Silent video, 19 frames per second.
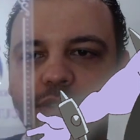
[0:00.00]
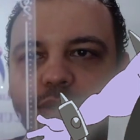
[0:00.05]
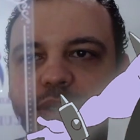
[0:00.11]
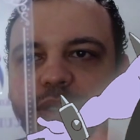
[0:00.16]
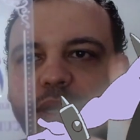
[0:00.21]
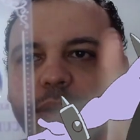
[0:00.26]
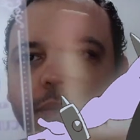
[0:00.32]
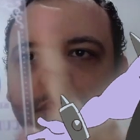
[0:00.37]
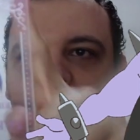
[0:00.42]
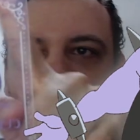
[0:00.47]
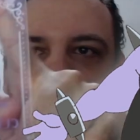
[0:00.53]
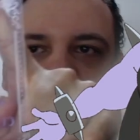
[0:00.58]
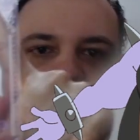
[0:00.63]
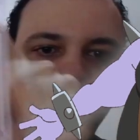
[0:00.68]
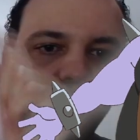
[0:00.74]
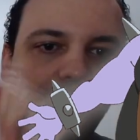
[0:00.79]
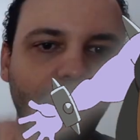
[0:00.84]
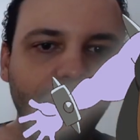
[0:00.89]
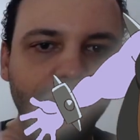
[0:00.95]
symbol, and the
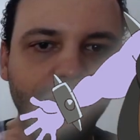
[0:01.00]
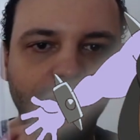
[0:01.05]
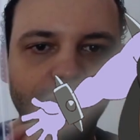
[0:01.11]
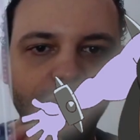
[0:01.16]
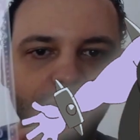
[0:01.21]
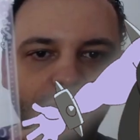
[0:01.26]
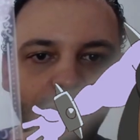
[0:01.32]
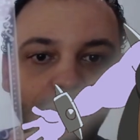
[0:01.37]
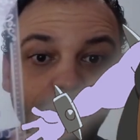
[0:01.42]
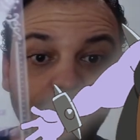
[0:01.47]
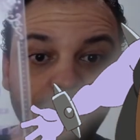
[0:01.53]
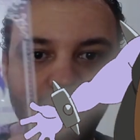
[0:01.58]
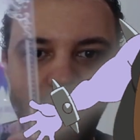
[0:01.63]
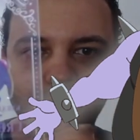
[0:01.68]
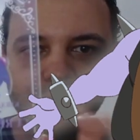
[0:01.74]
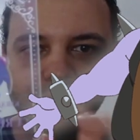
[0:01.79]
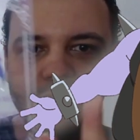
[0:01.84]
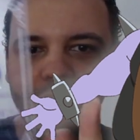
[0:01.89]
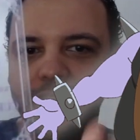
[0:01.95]
character
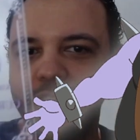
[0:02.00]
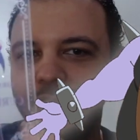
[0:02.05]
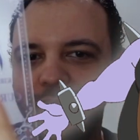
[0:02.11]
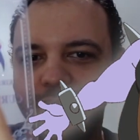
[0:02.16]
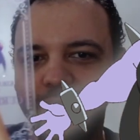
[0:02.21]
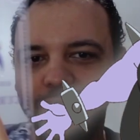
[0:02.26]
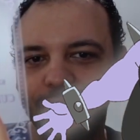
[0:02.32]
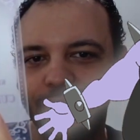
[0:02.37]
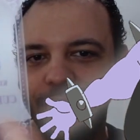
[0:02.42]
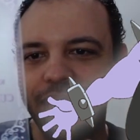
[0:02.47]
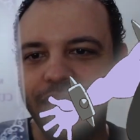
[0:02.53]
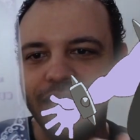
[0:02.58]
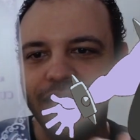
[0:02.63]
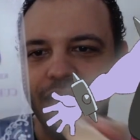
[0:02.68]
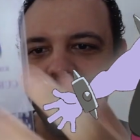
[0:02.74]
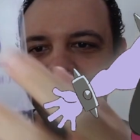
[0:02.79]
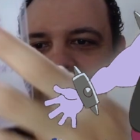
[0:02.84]
behind it. It looks really nice